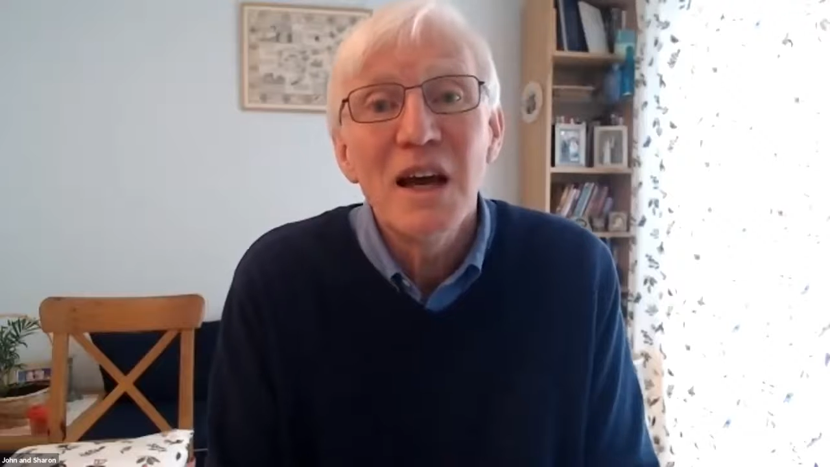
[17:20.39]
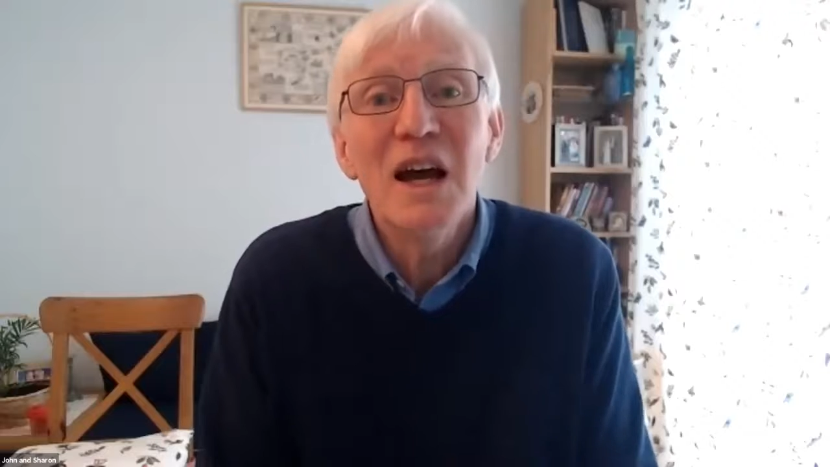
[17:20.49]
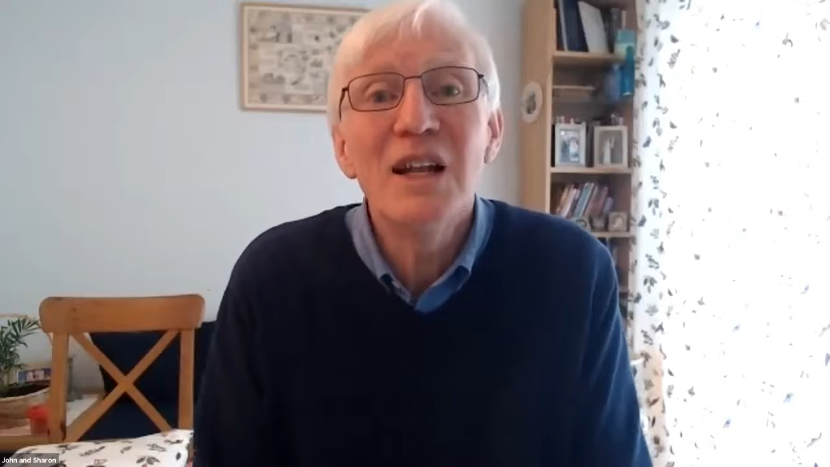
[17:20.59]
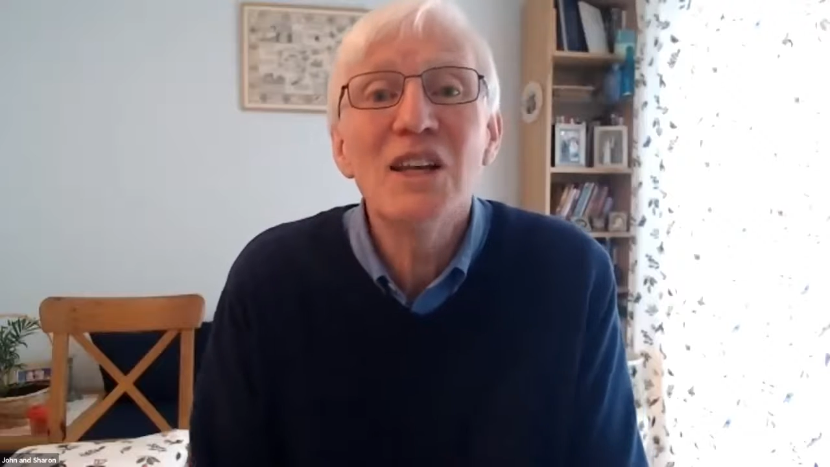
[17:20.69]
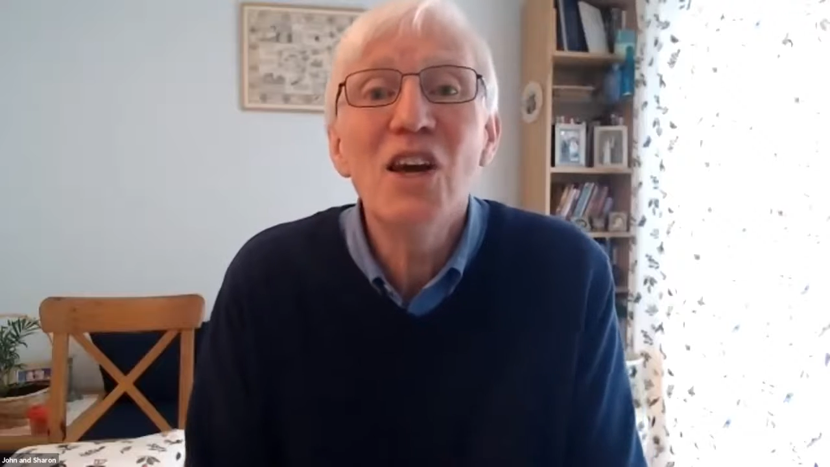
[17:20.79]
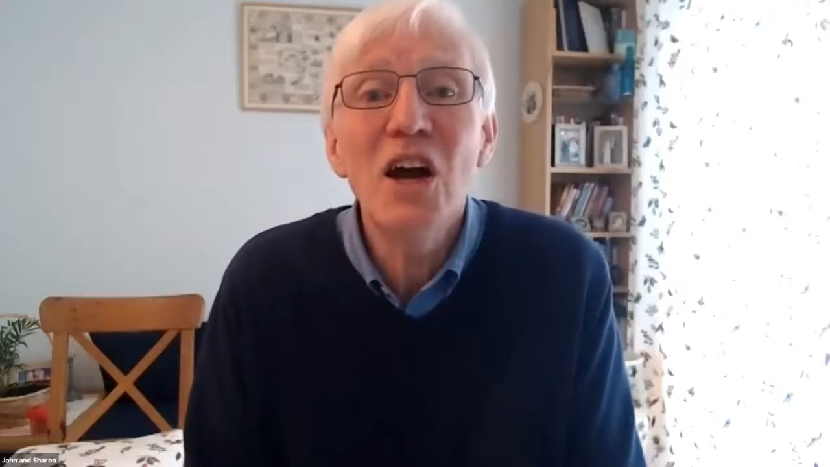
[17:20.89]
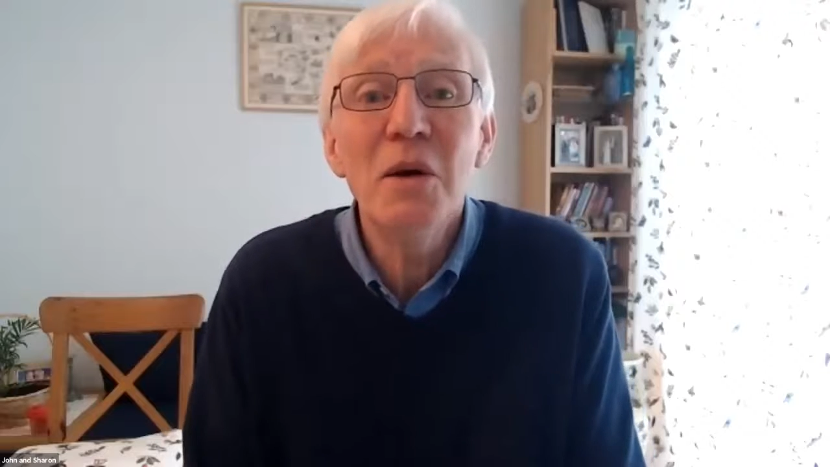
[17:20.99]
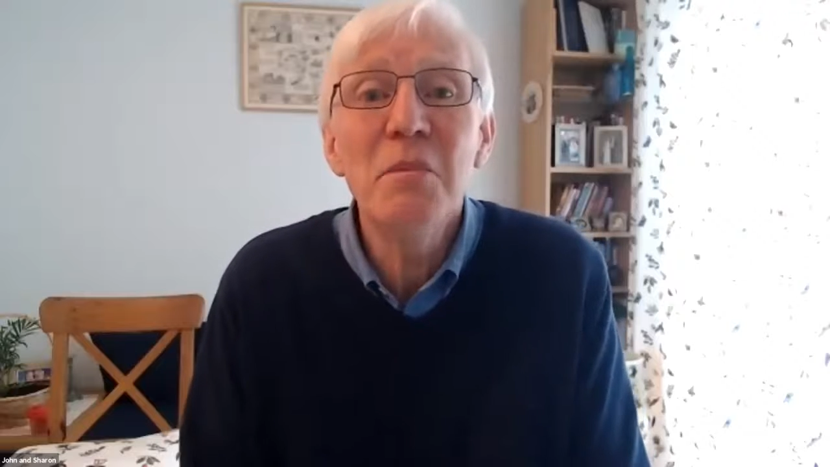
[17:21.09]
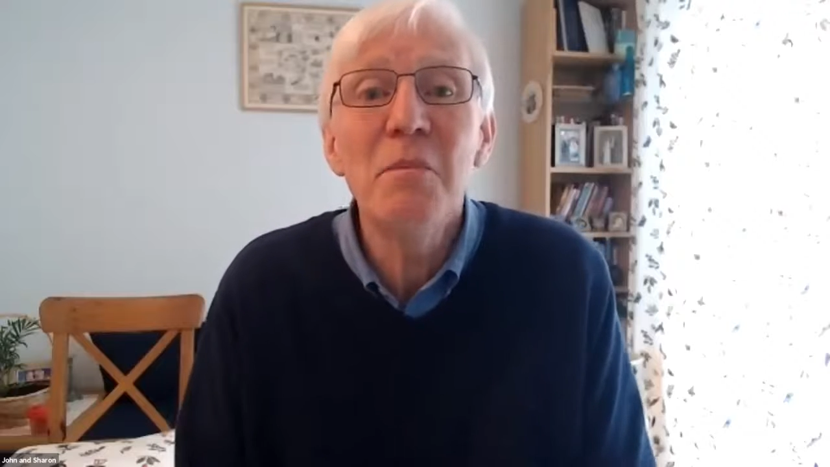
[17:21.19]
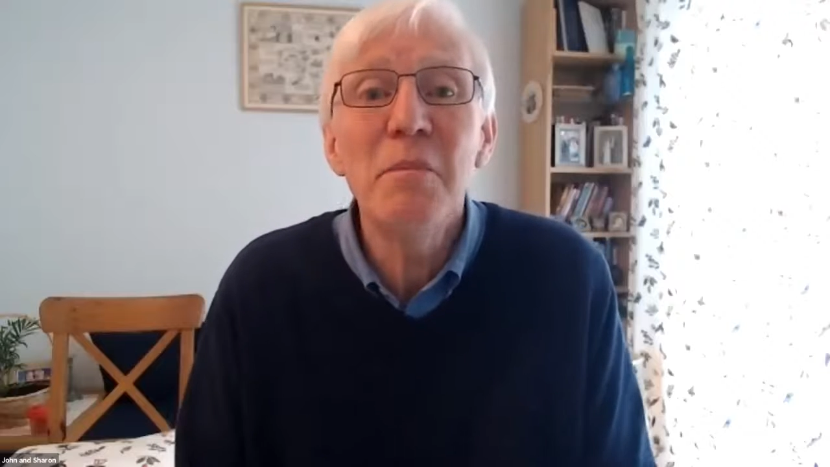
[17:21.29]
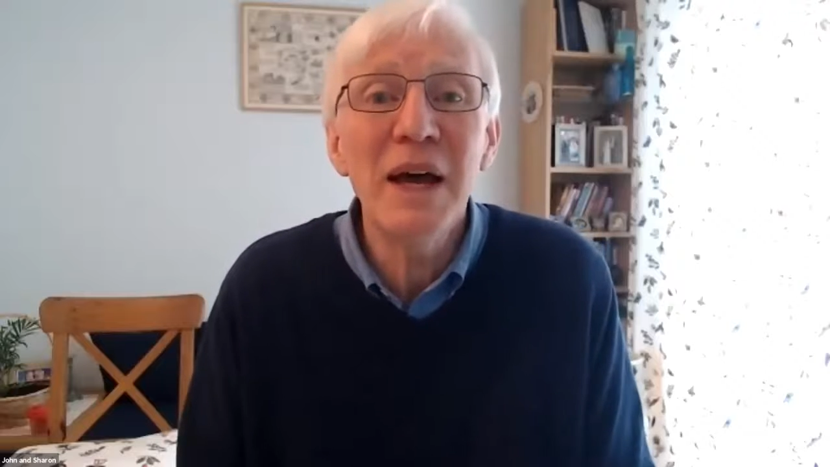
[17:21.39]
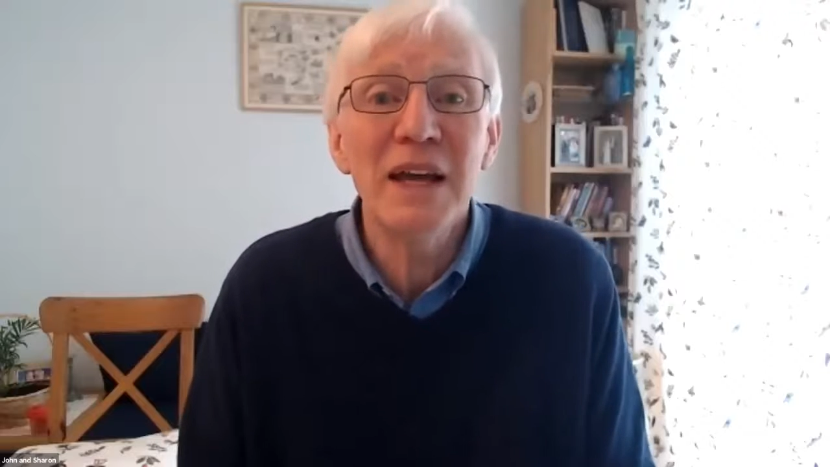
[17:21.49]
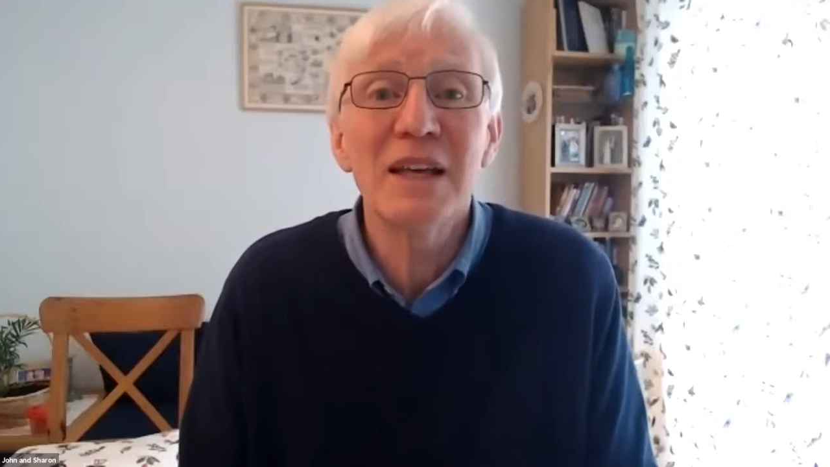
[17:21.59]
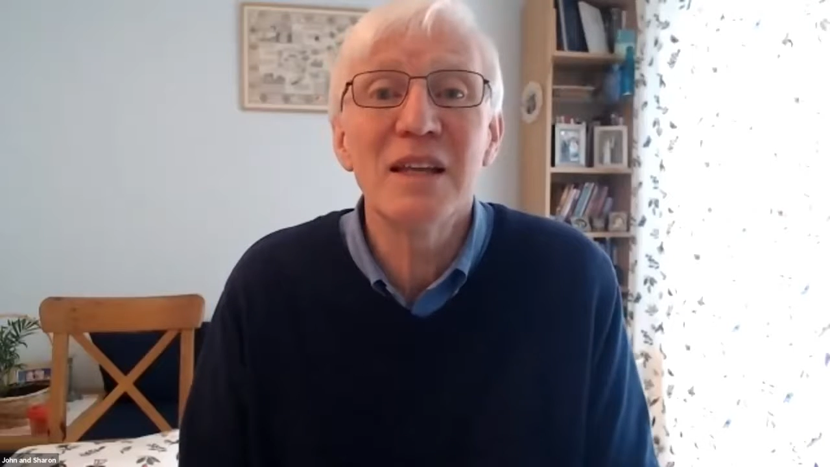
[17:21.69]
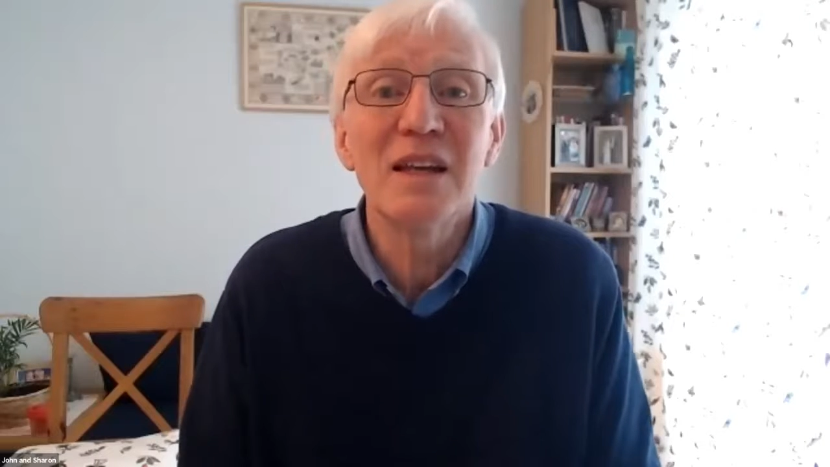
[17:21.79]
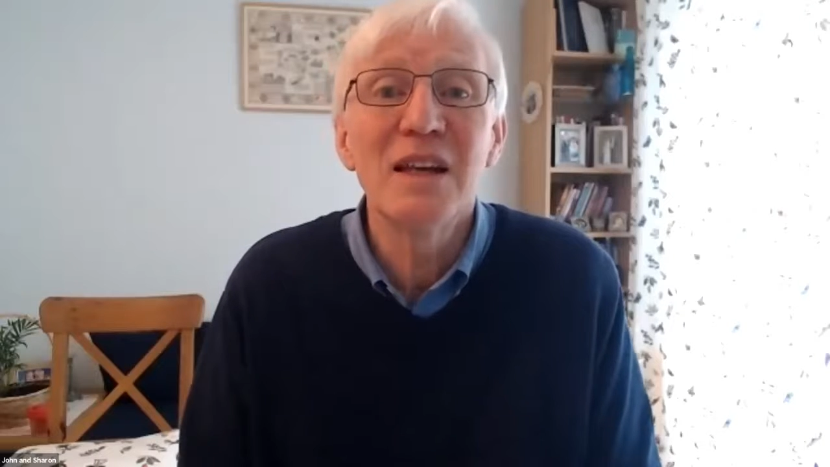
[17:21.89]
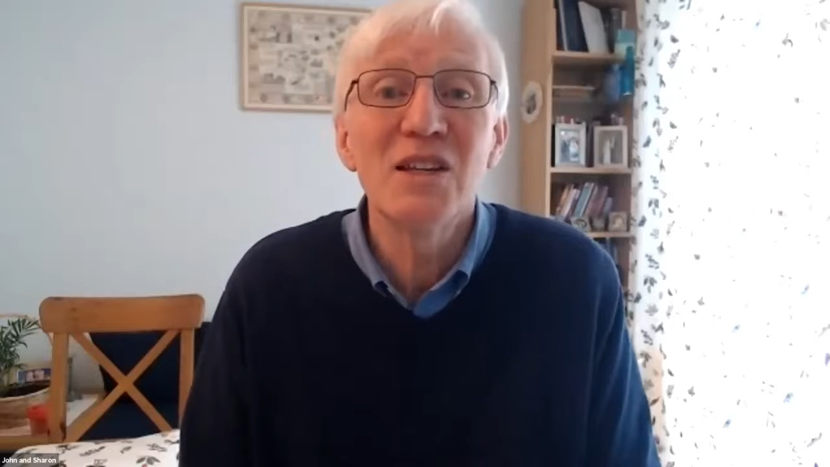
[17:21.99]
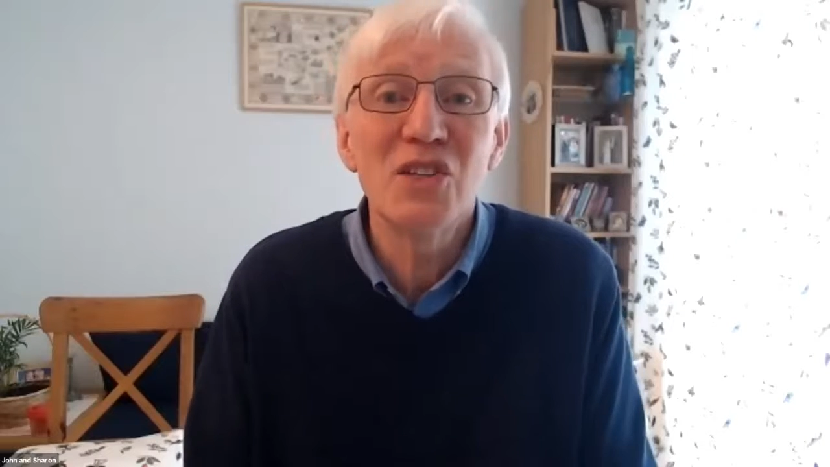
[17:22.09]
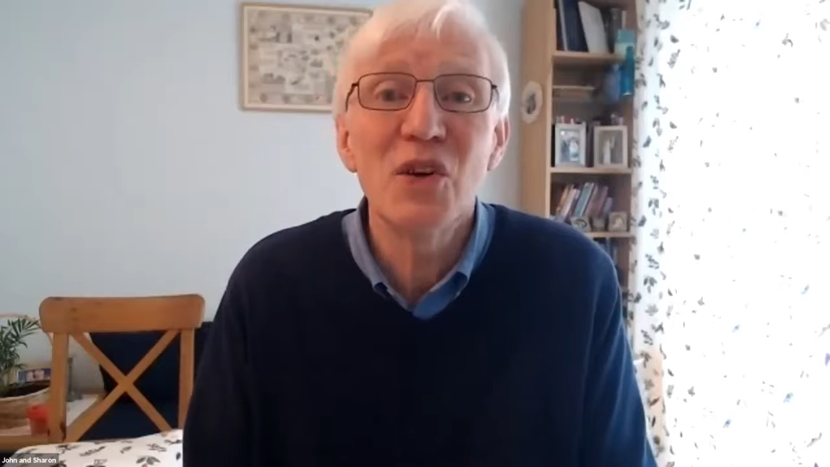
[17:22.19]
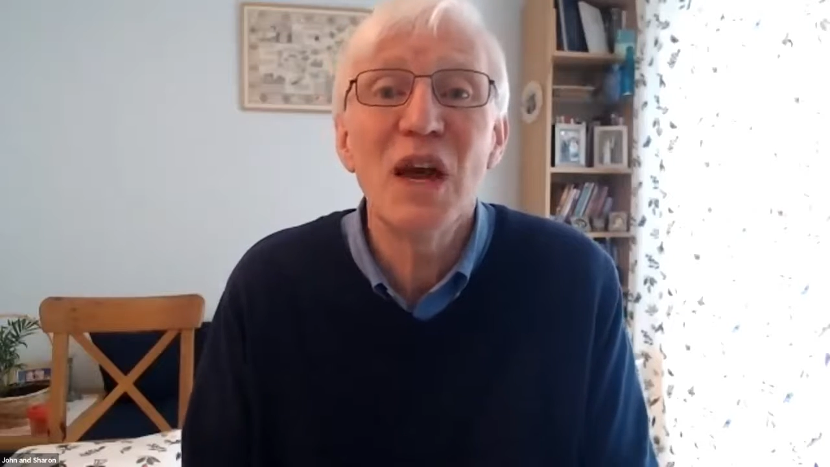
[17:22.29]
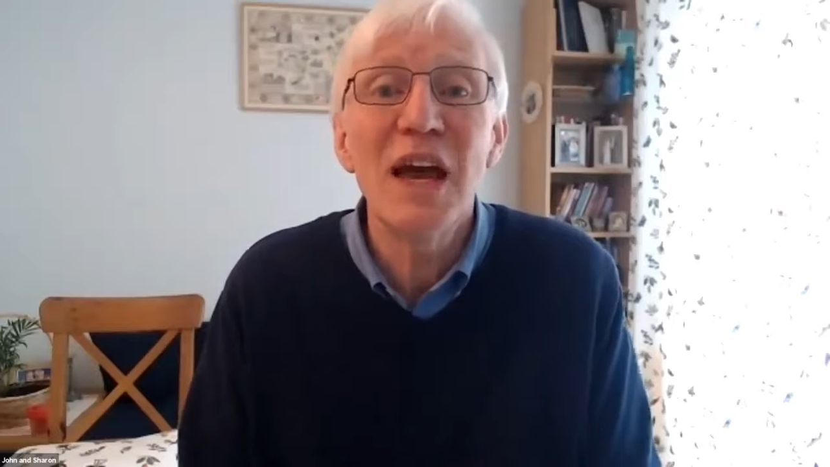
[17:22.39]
and come back to